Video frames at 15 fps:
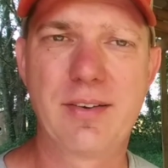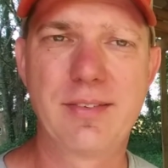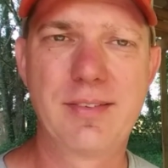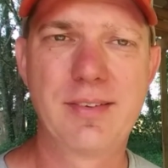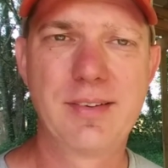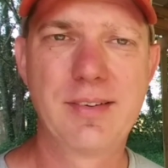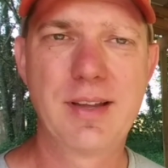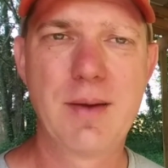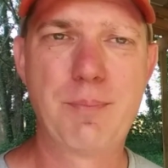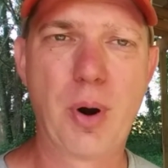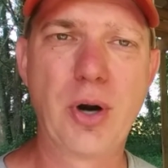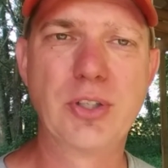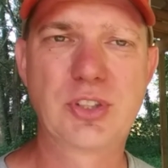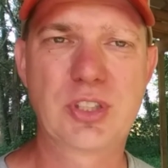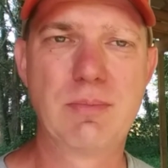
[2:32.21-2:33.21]
It
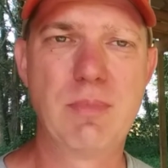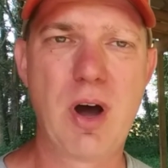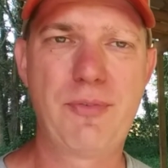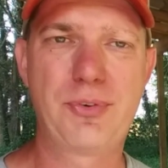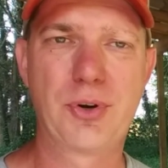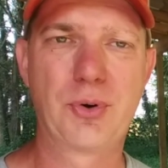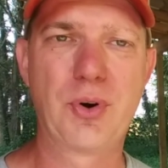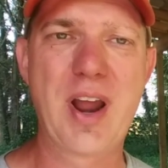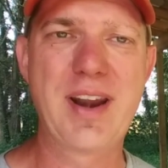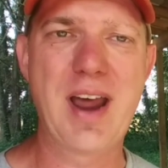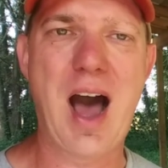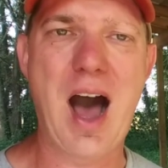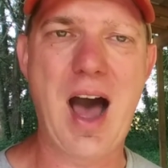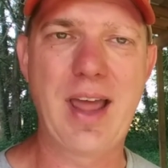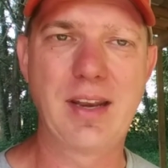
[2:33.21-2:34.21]
burns the muffler red
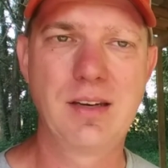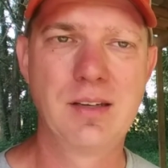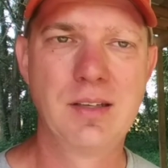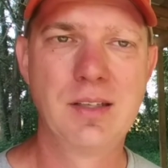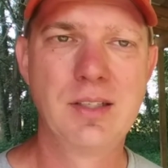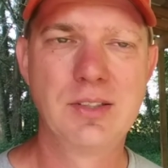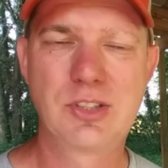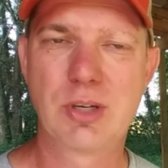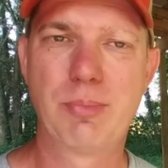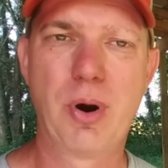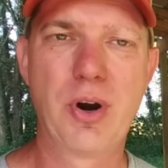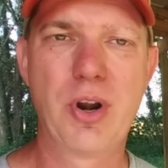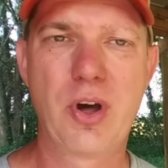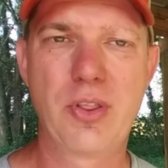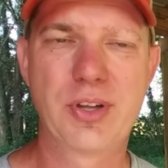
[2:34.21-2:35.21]
hot to
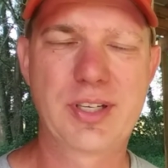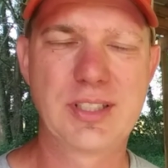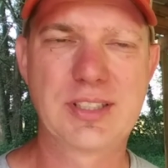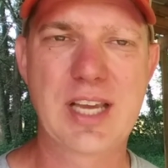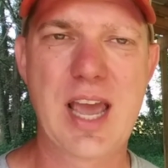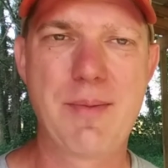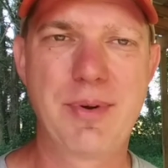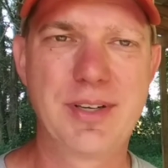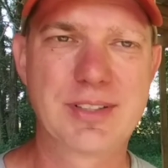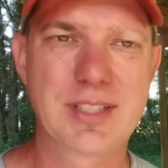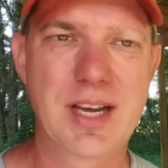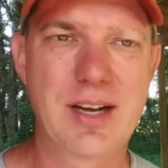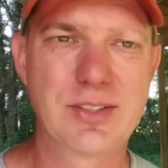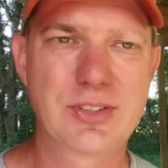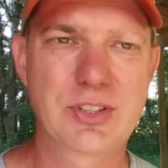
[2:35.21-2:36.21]
burn all the contaminants out.